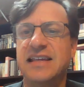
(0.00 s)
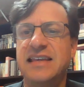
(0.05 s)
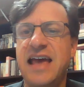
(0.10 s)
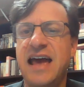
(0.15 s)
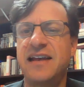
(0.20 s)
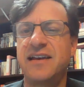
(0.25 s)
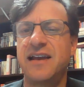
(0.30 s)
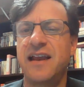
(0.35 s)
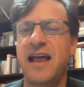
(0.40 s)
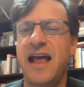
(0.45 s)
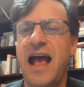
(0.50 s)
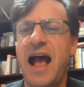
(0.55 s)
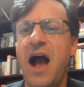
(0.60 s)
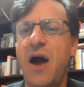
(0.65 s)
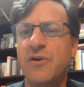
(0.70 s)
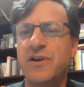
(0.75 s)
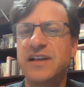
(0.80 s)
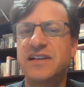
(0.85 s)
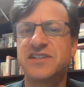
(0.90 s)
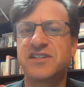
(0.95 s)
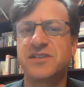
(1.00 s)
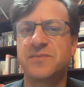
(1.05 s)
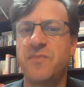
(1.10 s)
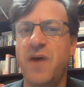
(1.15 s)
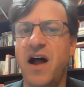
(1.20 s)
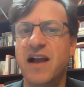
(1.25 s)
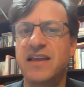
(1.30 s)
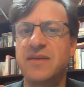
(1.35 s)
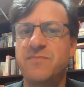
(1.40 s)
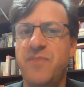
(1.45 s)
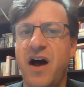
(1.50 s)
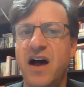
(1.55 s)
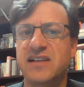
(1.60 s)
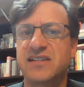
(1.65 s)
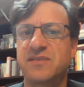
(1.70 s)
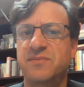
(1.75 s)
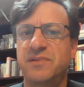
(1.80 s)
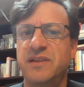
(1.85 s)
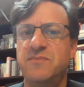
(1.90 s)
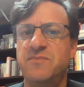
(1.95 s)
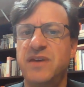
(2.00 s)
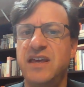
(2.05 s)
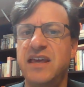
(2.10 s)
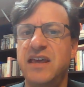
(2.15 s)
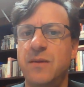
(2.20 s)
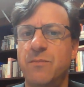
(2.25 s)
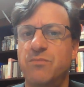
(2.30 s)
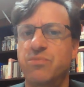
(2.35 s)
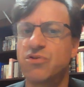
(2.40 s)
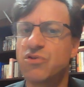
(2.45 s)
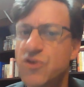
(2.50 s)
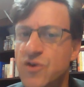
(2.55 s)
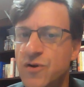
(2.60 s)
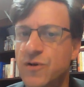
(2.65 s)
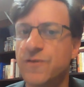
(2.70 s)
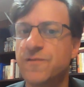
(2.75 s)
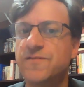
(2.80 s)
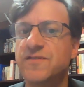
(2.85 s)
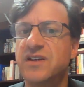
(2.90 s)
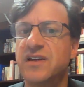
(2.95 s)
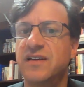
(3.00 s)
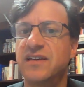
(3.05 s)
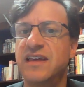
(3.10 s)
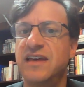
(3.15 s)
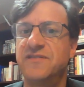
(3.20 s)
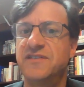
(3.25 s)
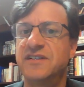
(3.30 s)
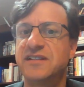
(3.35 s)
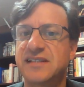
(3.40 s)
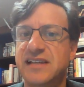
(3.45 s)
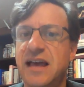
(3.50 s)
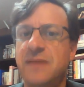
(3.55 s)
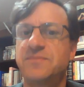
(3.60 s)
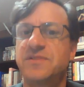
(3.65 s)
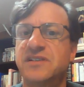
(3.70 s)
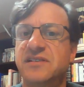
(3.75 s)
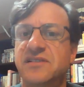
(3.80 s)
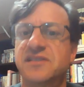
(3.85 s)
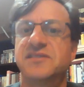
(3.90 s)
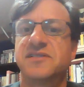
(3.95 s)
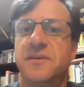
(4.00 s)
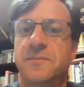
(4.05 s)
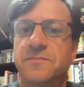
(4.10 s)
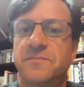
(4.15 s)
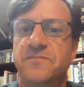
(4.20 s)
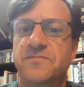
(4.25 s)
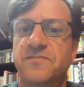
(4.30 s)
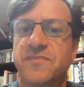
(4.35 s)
Yet, how can samadhi possibly be proved given skepticism?